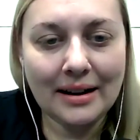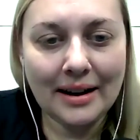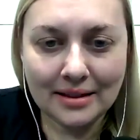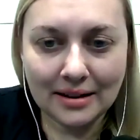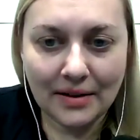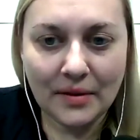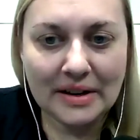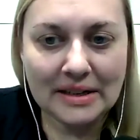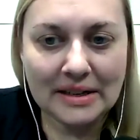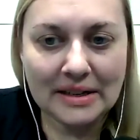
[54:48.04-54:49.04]
and the love of
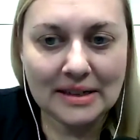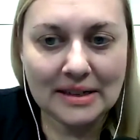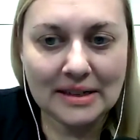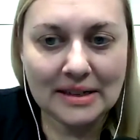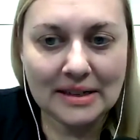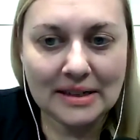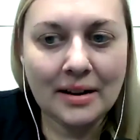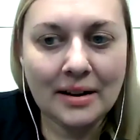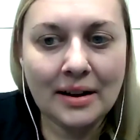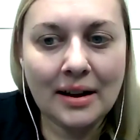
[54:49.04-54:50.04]
his life.
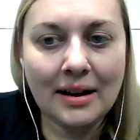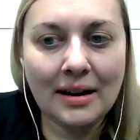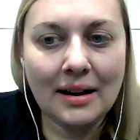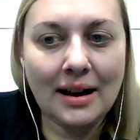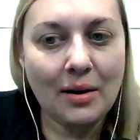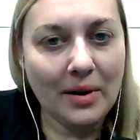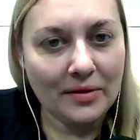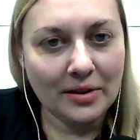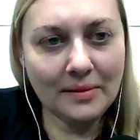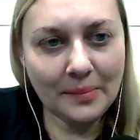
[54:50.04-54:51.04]

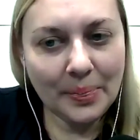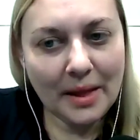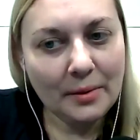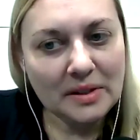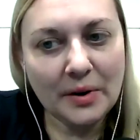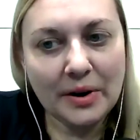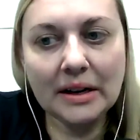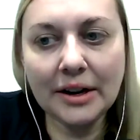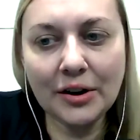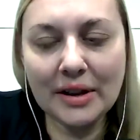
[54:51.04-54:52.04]
However, it was very
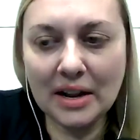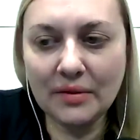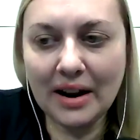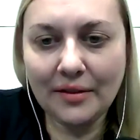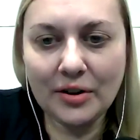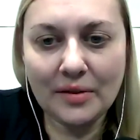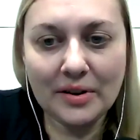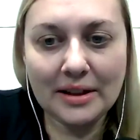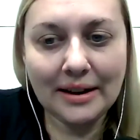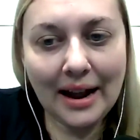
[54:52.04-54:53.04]
clear that even after
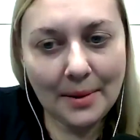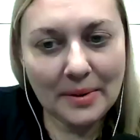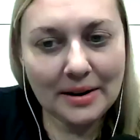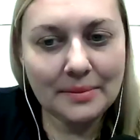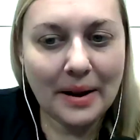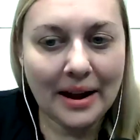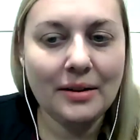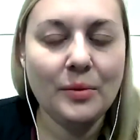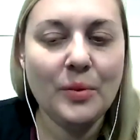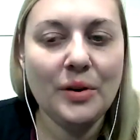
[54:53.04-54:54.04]
everything that happened,
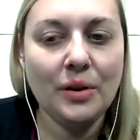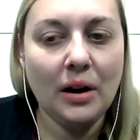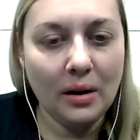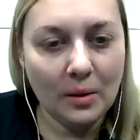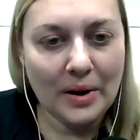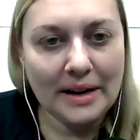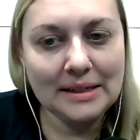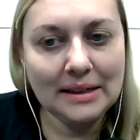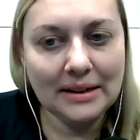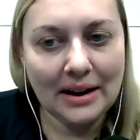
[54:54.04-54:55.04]
Ben would
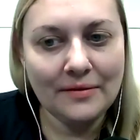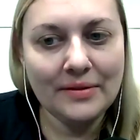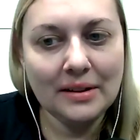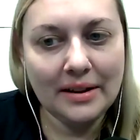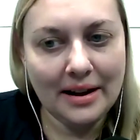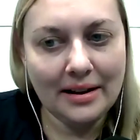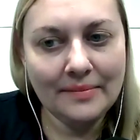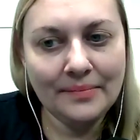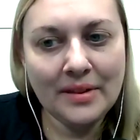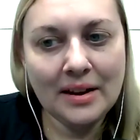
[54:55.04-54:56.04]
always love Leah.
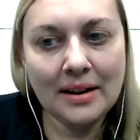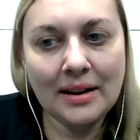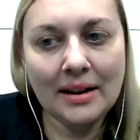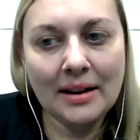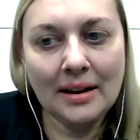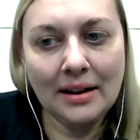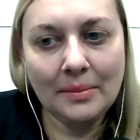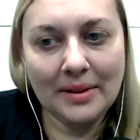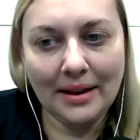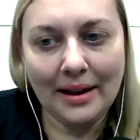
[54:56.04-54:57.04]

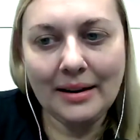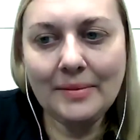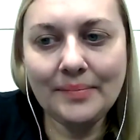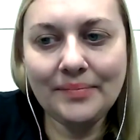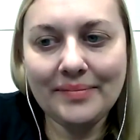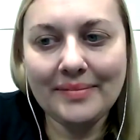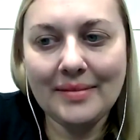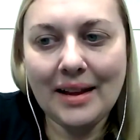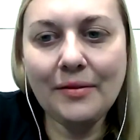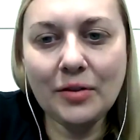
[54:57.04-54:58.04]
But then,
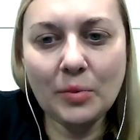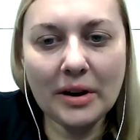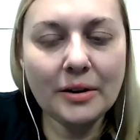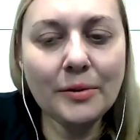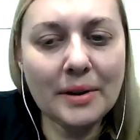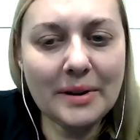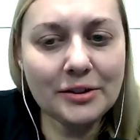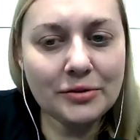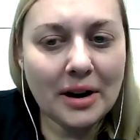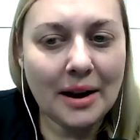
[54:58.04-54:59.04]
after what can only be
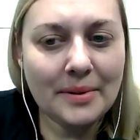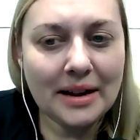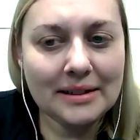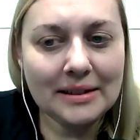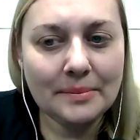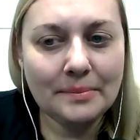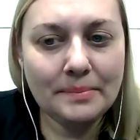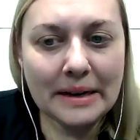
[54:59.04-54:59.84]
described as the